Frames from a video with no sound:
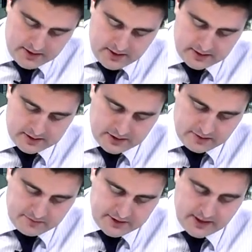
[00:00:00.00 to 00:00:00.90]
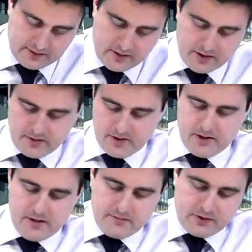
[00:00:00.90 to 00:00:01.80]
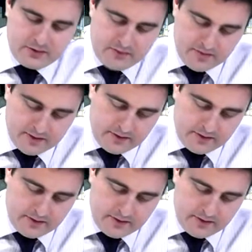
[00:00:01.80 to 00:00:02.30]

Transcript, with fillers: at time zero, because remember